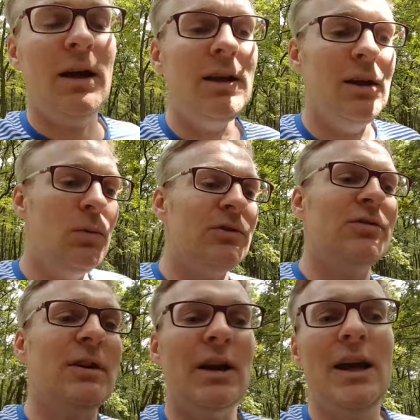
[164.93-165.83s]
He
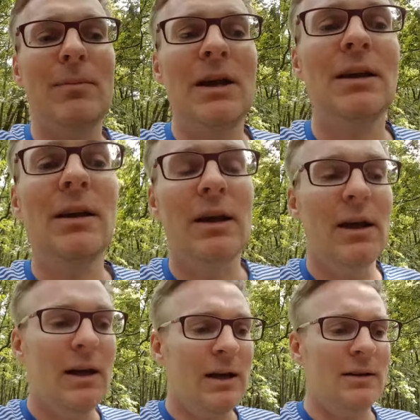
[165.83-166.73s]
was claiming
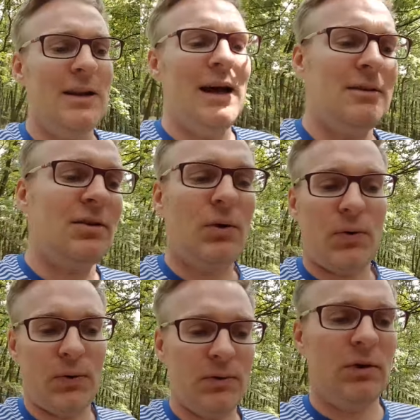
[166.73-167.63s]
that
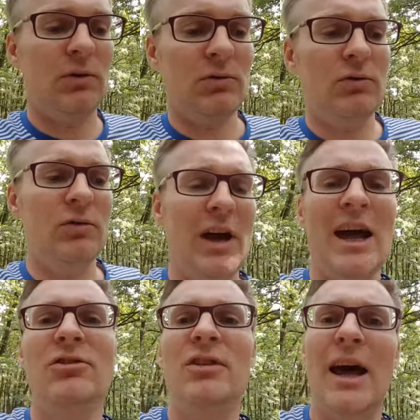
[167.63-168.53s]
the
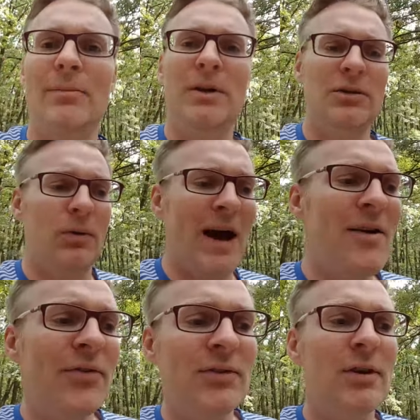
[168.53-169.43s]
engine had been
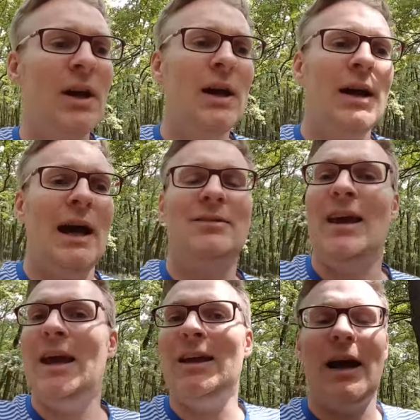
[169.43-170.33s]
revved at
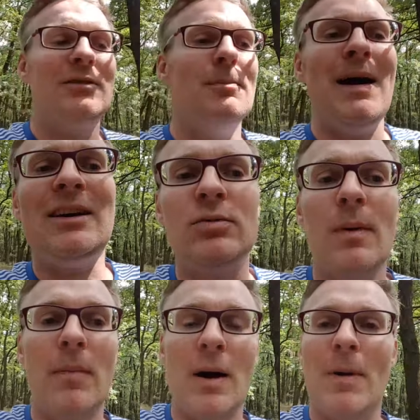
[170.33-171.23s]
the
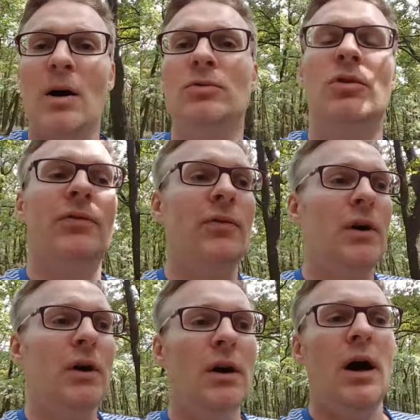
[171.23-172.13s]
maximum amount of
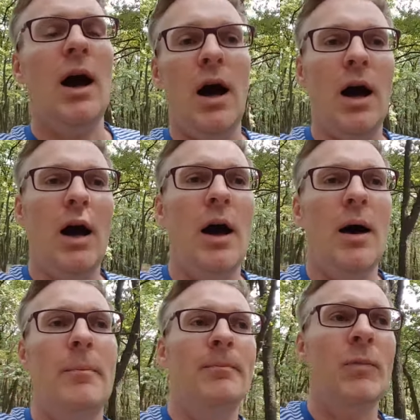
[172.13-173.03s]

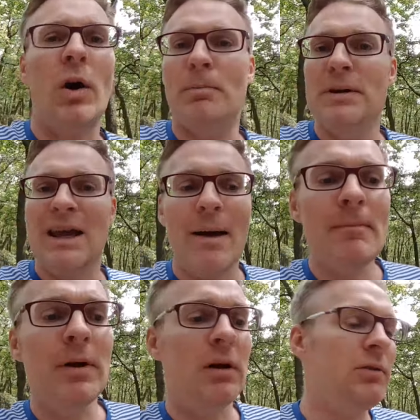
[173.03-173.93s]

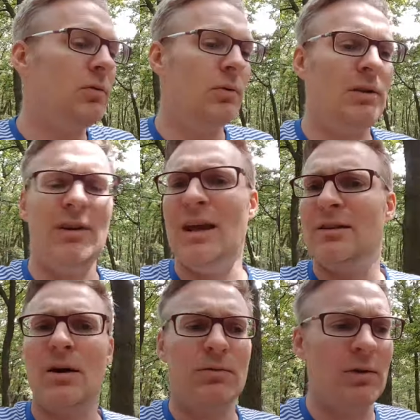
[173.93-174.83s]
RPM, so that's
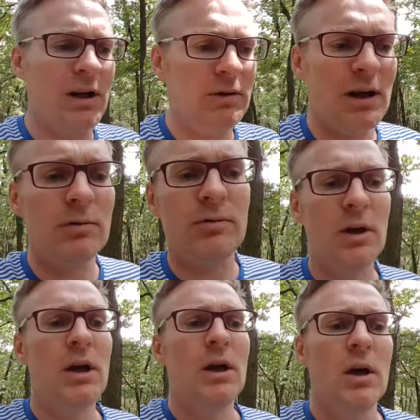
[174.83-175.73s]
8,000 or 9,000,
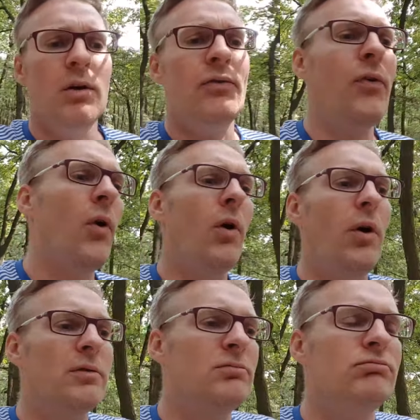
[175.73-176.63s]
for